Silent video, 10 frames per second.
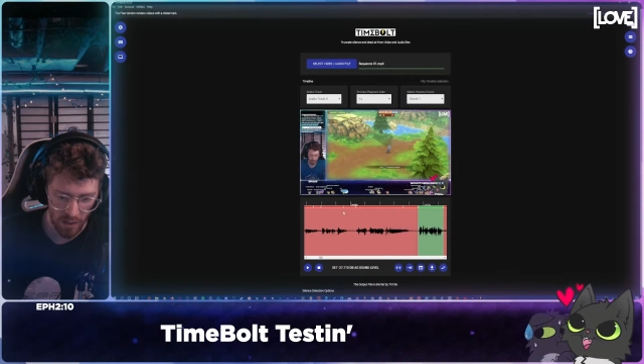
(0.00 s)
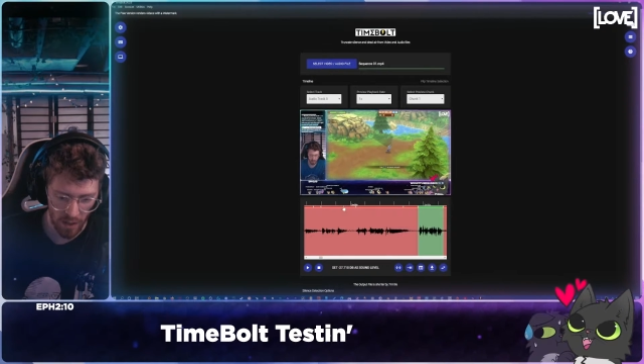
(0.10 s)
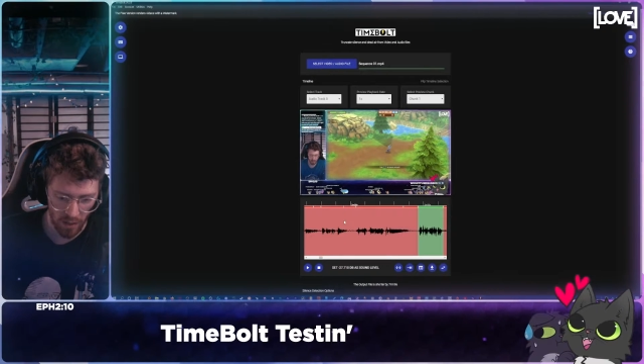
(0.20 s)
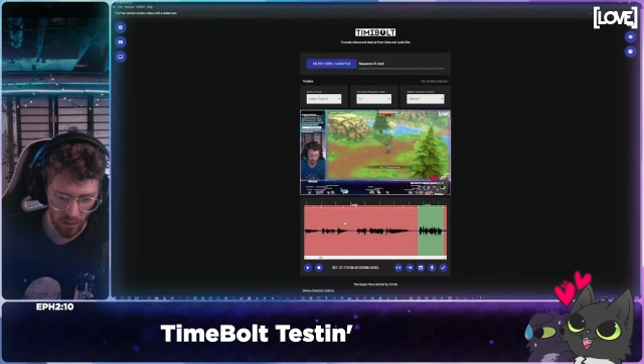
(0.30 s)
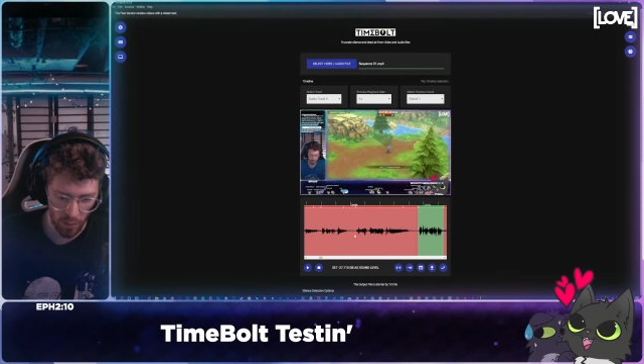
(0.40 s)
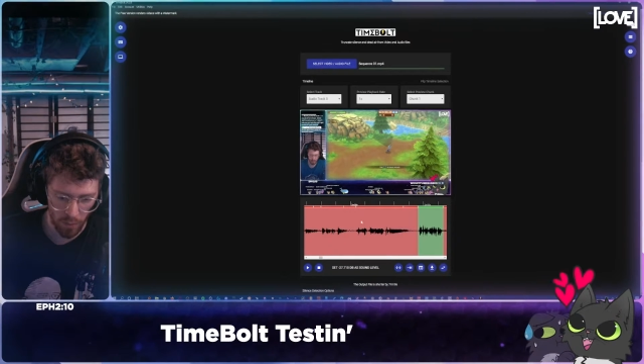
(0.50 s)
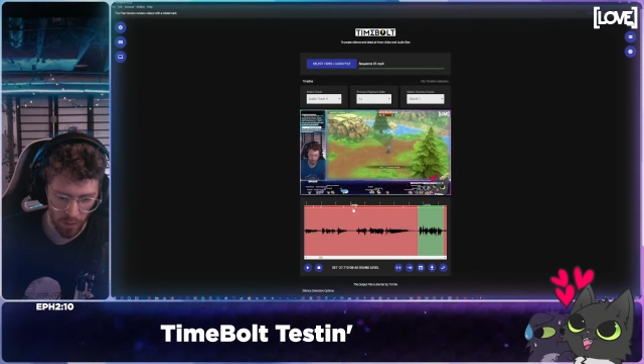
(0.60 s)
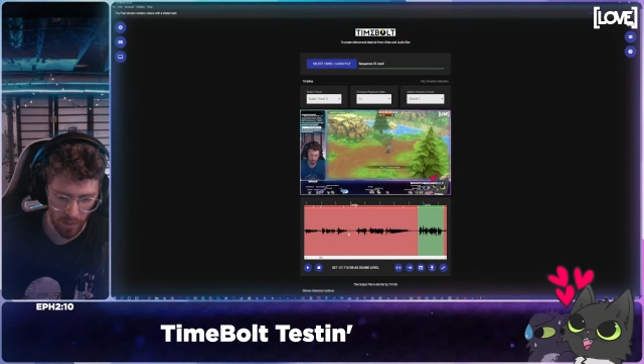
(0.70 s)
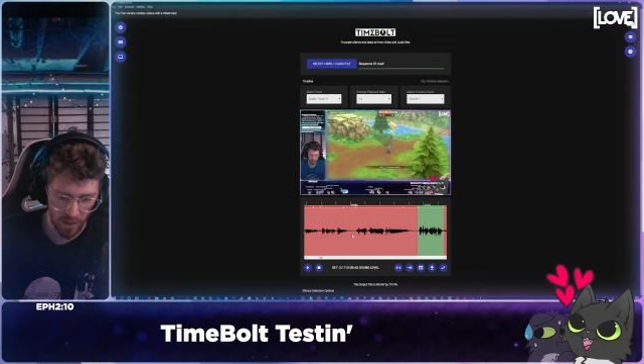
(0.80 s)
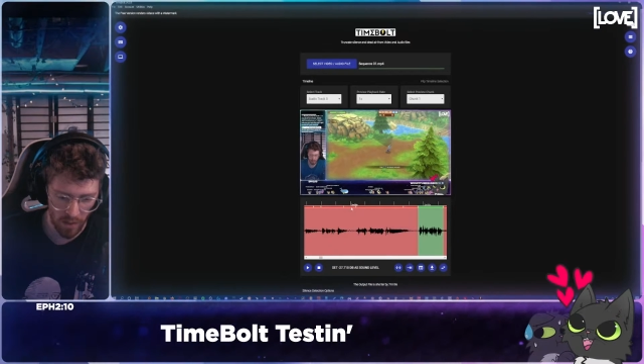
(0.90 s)
that little
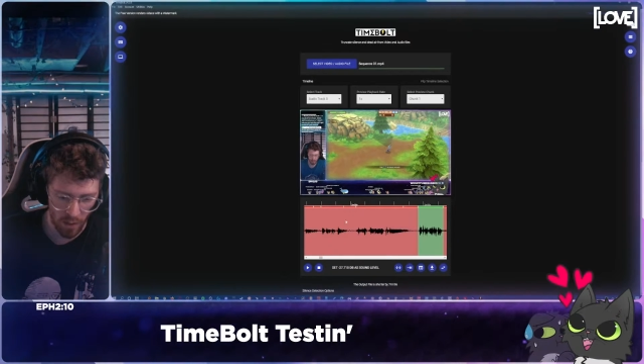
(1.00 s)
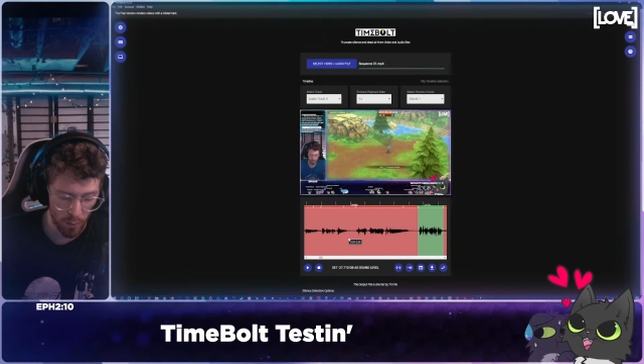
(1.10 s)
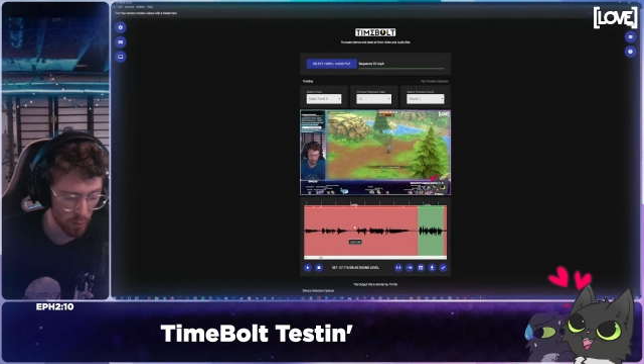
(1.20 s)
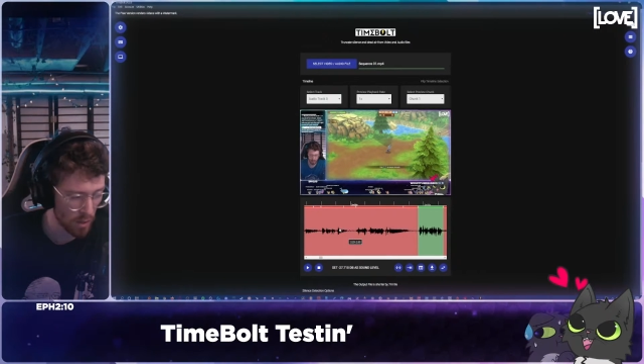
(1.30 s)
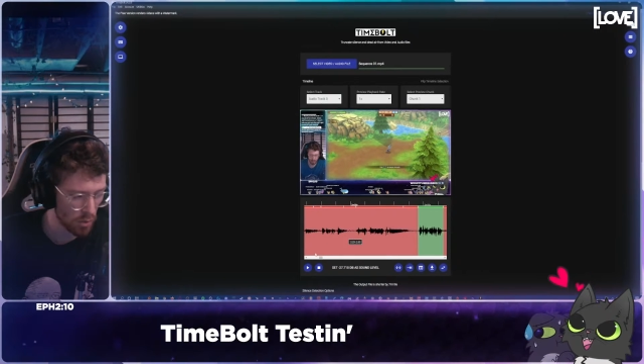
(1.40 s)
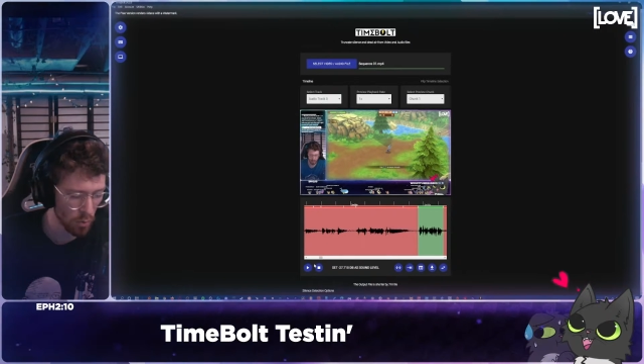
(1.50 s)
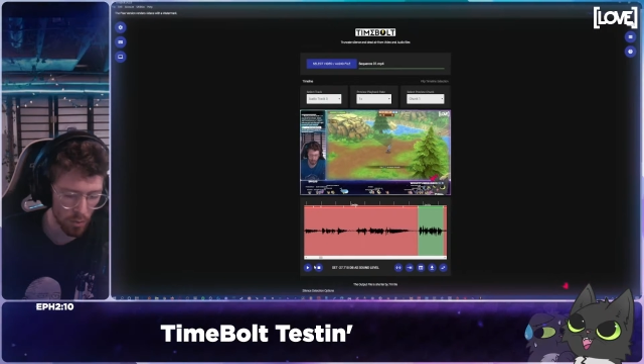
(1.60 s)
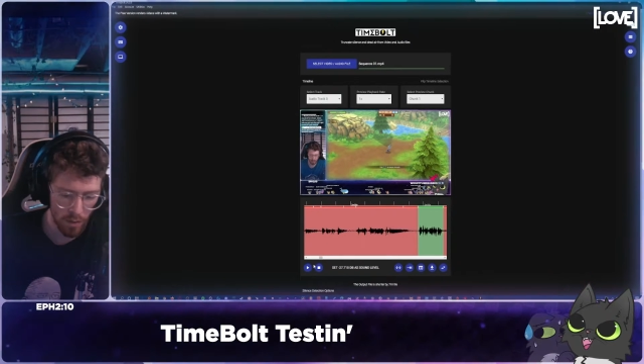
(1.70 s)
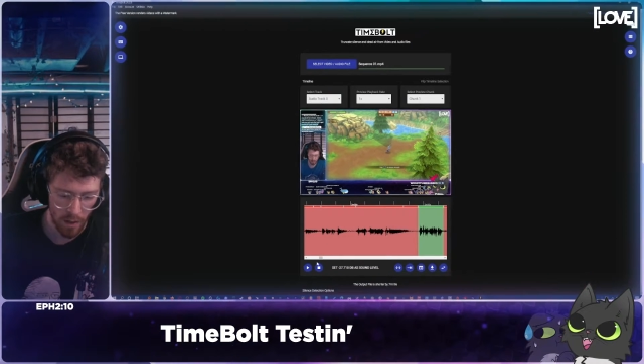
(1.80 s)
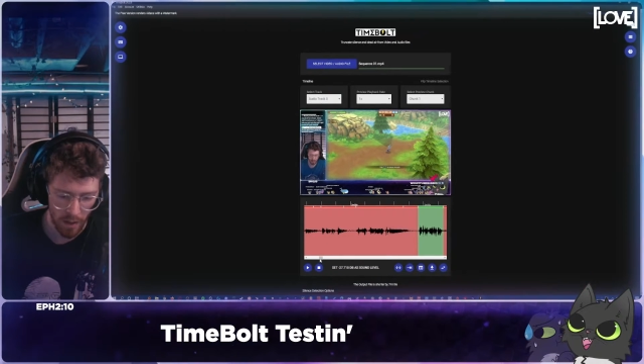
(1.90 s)
thing because of the
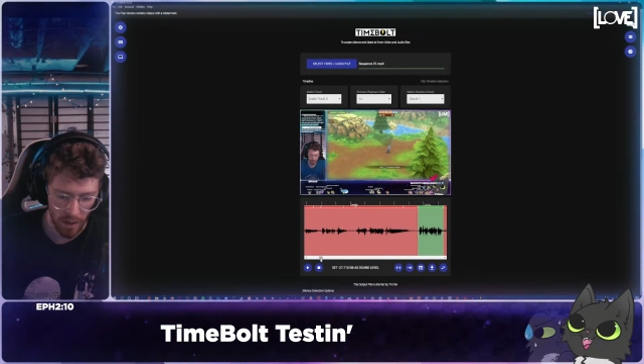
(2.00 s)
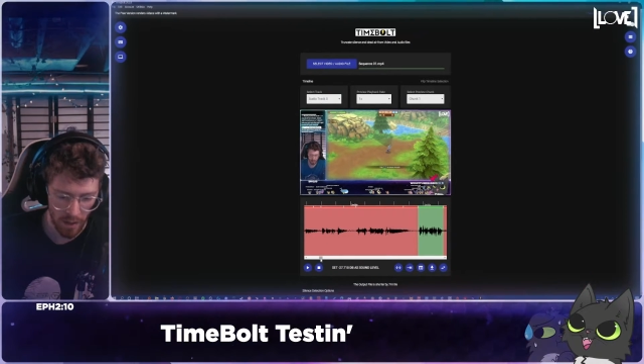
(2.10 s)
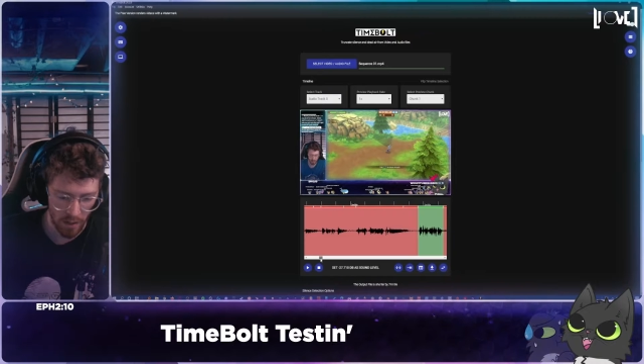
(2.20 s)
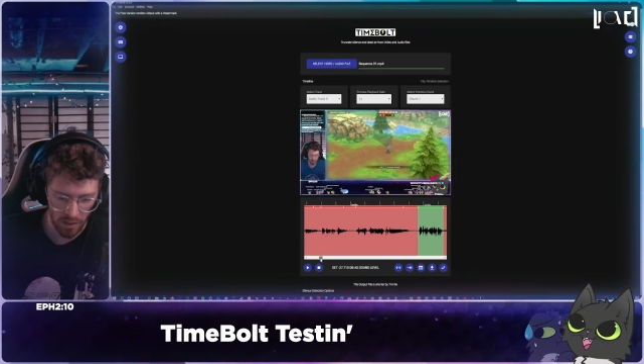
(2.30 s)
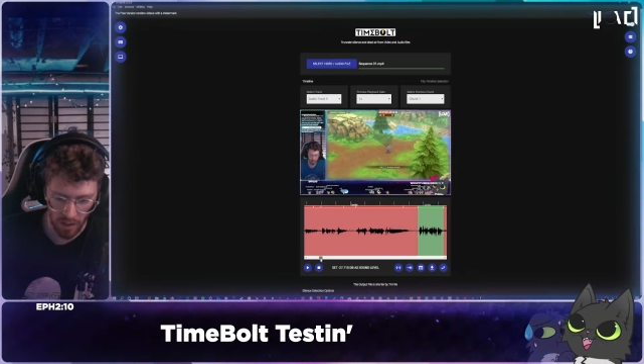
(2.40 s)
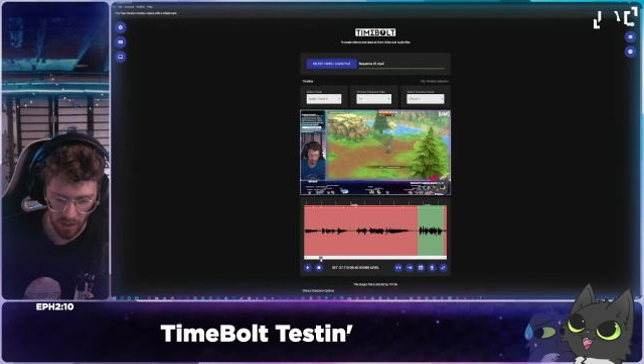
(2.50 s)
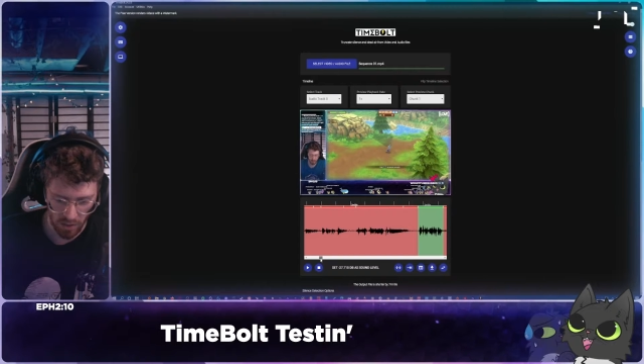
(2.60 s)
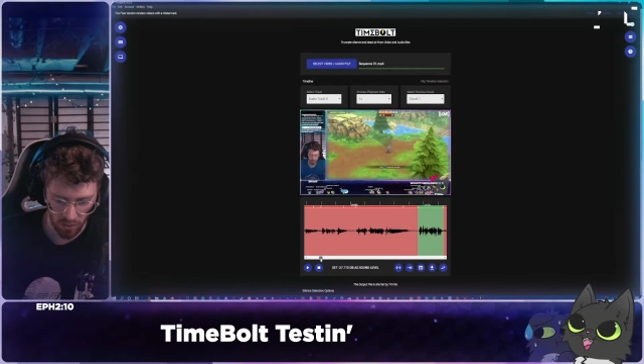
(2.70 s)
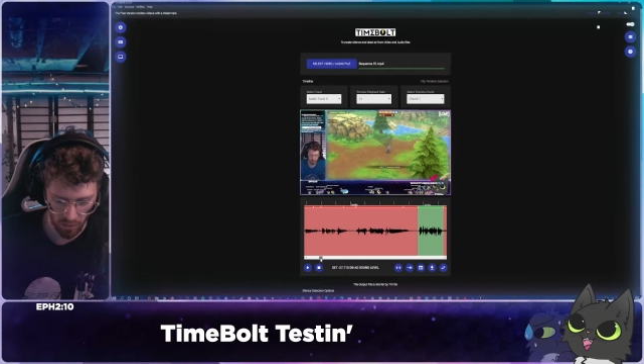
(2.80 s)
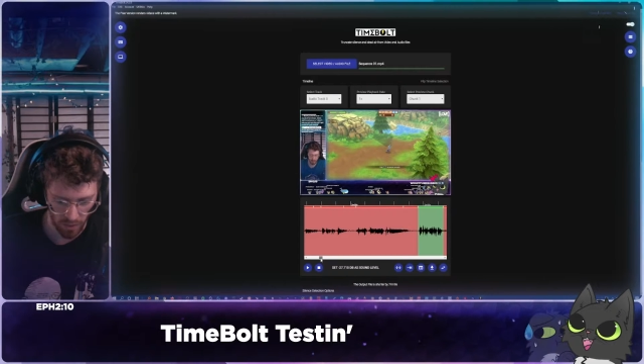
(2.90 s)
threshold. And I
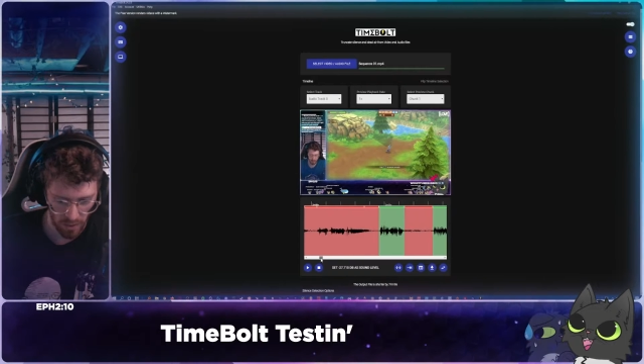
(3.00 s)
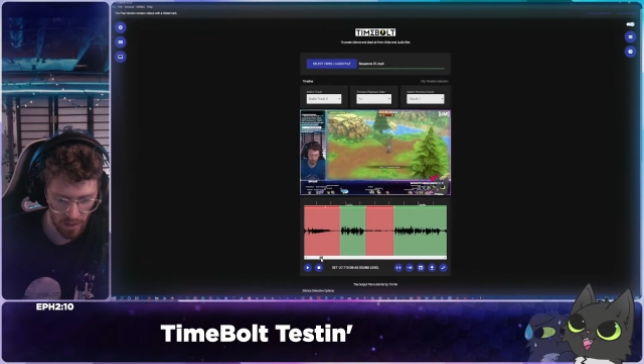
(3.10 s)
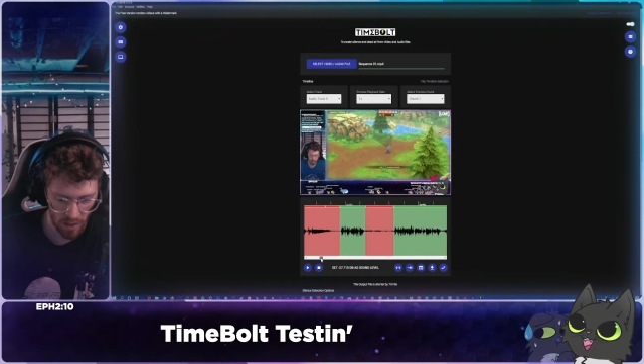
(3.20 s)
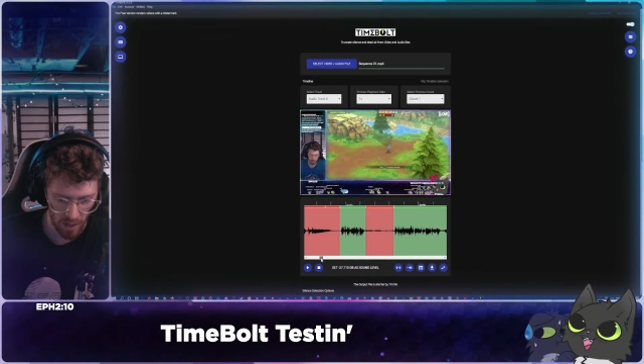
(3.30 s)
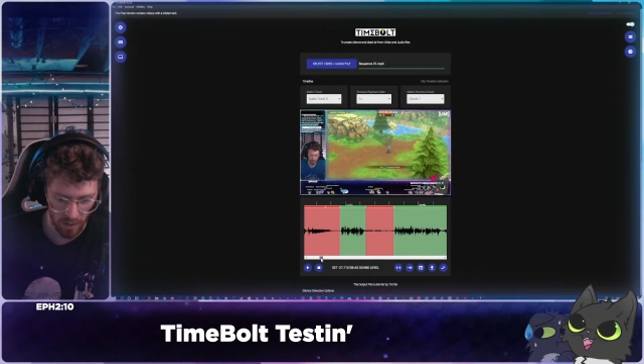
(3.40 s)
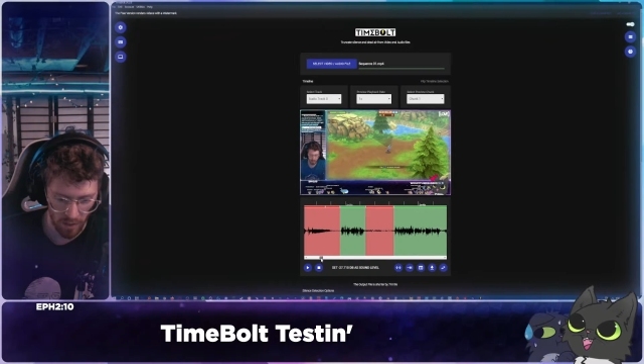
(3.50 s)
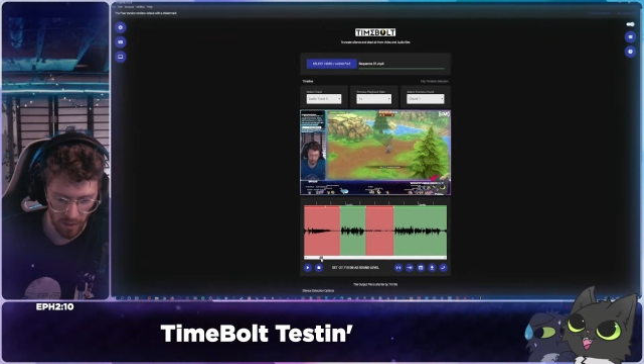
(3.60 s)
actually really like that.